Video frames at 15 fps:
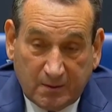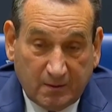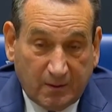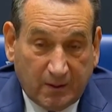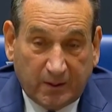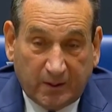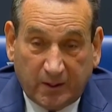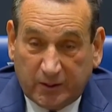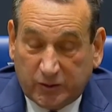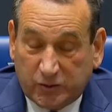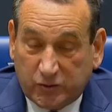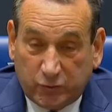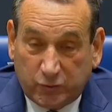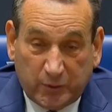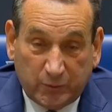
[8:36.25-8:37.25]
I got
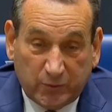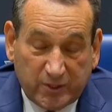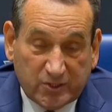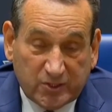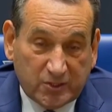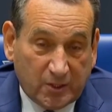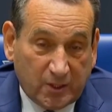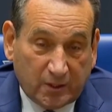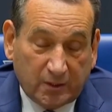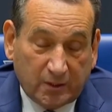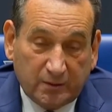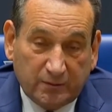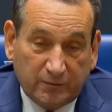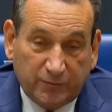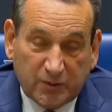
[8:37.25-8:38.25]
extremely sick,
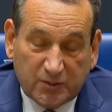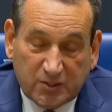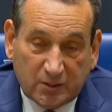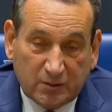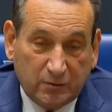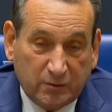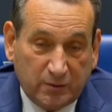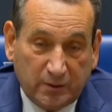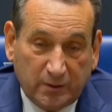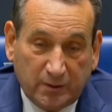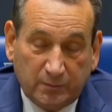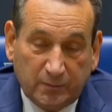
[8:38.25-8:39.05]
physically,